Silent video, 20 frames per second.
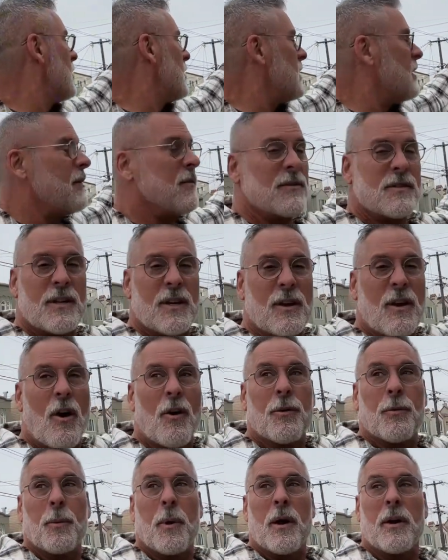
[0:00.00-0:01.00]
you can see it
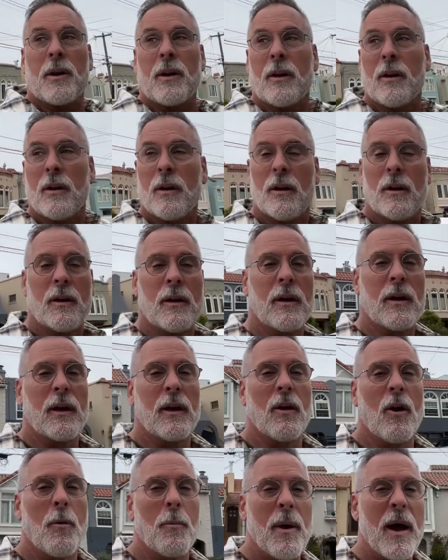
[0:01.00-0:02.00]
all throughout here
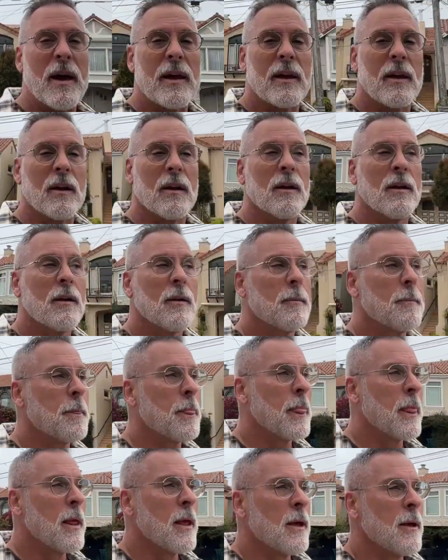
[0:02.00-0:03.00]
and all back here.
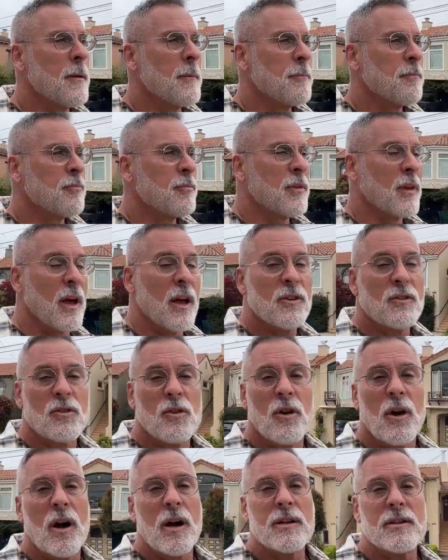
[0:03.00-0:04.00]

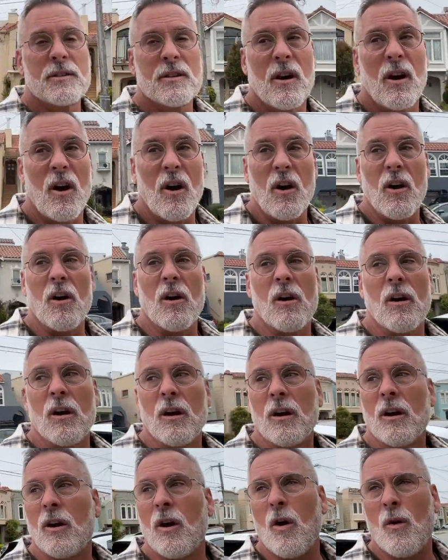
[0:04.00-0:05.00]
Electrical lines
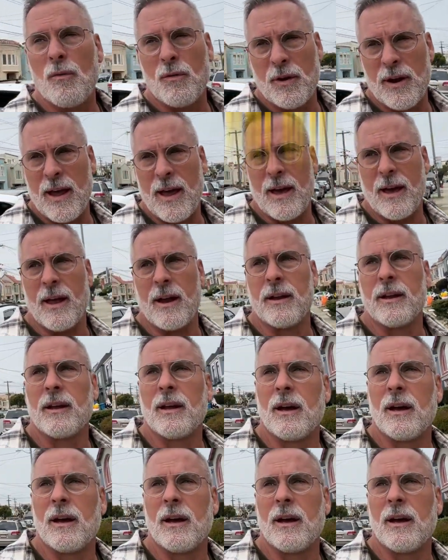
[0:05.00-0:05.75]
are overhead.